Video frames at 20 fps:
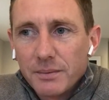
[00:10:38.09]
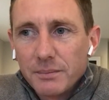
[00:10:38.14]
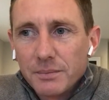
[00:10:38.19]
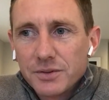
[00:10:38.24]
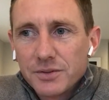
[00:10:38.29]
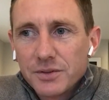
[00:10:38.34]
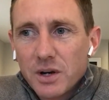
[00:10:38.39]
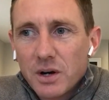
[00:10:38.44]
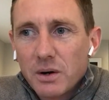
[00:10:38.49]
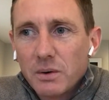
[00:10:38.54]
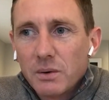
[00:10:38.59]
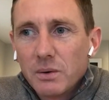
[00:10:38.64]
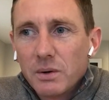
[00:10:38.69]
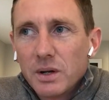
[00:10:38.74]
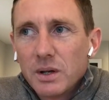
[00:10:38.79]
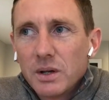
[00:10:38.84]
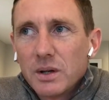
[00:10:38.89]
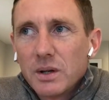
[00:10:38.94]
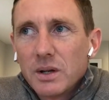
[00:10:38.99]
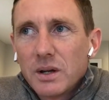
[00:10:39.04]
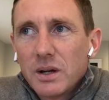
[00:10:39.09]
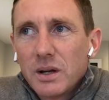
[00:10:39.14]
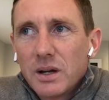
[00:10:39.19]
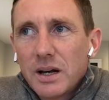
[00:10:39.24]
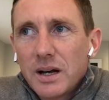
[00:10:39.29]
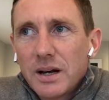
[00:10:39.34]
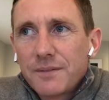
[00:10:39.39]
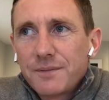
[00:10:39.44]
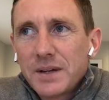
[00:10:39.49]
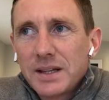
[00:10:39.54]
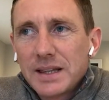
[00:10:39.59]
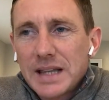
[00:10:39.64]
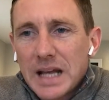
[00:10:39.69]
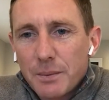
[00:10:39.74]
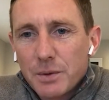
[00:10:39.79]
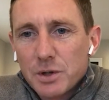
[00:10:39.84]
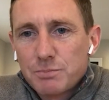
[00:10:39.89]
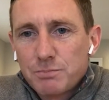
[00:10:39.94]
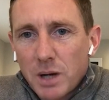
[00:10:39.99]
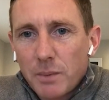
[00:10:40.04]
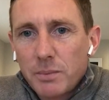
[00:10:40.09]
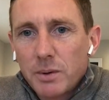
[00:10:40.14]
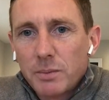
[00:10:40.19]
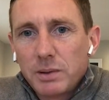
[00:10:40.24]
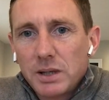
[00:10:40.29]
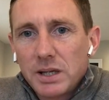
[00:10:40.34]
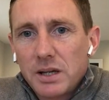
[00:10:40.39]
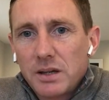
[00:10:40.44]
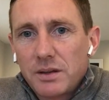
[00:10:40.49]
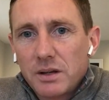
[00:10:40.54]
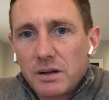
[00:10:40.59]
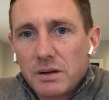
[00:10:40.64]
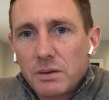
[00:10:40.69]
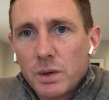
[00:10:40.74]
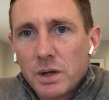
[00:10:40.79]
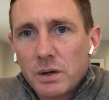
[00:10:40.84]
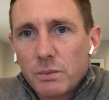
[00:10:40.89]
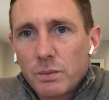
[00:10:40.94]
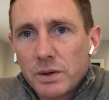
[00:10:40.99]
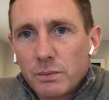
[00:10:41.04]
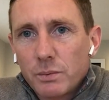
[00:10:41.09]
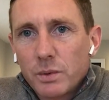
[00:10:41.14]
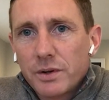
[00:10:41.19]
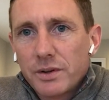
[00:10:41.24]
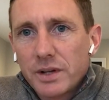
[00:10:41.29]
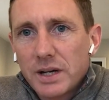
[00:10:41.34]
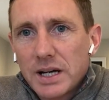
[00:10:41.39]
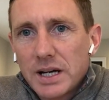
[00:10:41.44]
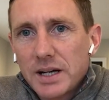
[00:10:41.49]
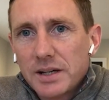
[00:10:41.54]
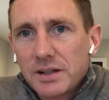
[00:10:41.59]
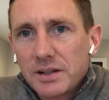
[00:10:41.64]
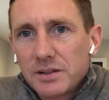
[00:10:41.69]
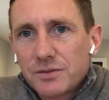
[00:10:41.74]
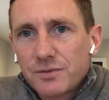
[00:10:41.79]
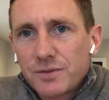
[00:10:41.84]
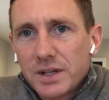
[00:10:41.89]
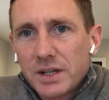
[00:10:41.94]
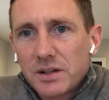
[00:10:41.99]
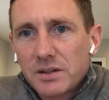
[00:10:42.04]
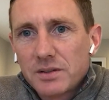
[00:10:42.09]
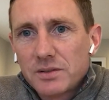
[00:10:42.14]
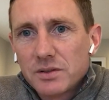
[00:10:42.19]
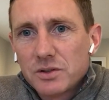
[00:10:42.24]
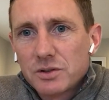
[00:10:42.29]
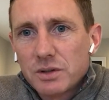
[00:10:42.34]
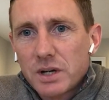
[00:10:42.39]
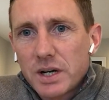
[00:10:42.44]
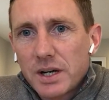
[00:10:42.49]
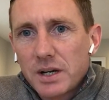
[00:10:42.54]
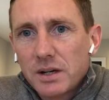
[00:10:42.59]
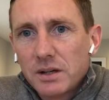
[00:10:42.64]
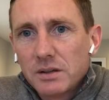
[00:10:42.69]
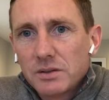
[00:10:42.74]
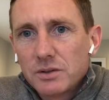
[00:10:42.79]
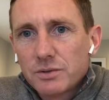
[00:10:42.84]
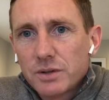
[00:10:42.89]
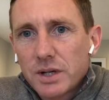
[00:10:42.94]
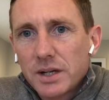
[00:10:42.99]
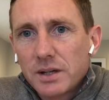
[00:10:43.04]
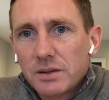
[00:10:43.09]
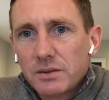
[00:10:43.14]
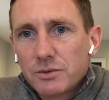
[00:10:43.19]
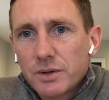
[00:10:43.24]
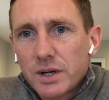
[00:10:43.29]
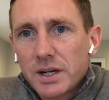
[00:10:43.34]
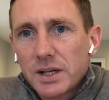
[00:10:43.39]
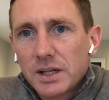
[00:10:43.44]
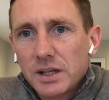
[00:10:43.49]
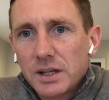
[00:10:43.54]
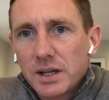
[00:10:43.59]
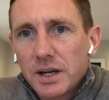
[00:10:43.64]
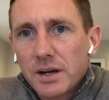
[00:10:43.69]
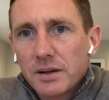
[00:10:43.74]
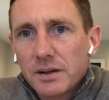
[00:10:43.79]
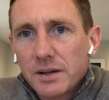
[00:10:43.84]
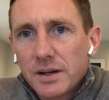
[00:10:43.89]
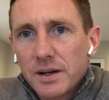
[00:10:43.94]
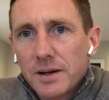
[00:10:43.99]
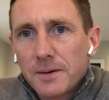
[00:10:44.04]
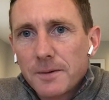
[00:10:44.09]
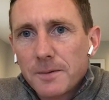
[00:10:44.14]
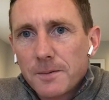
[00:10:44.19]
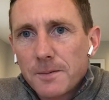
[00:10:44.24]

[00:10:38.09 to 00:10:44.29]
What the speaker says: So I think that was probably the one of the hardest things to try and get. Yeah.